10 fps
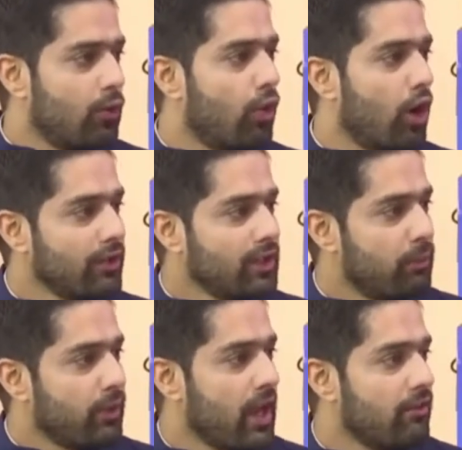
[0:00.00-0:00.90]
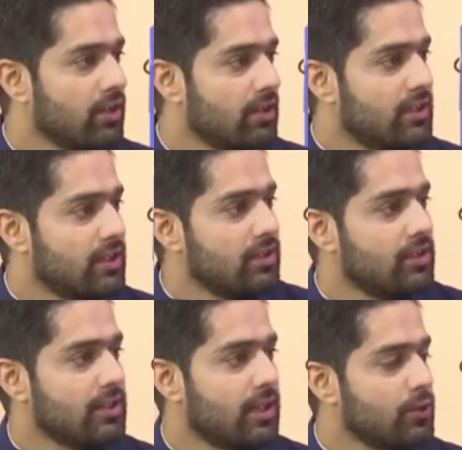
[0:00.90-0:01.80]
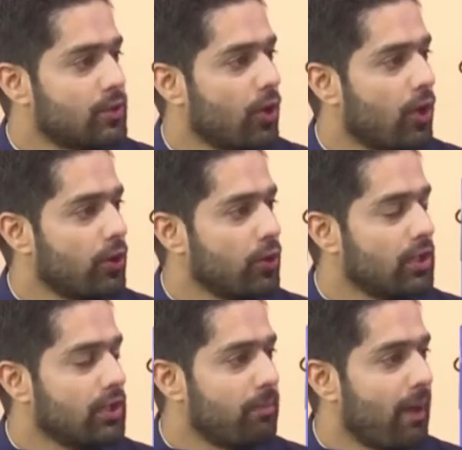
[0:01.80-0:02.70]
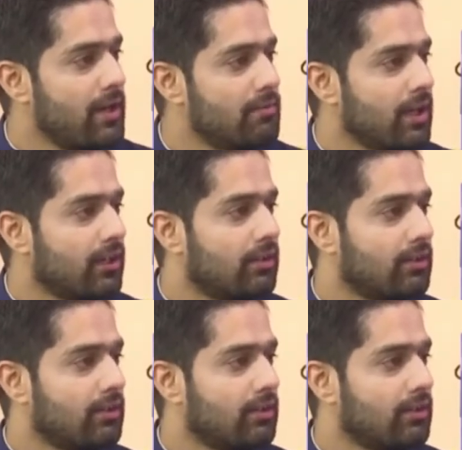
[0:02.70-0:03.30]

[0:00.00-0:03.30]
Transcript: What were the behavioral changes that you saw during the pandemic?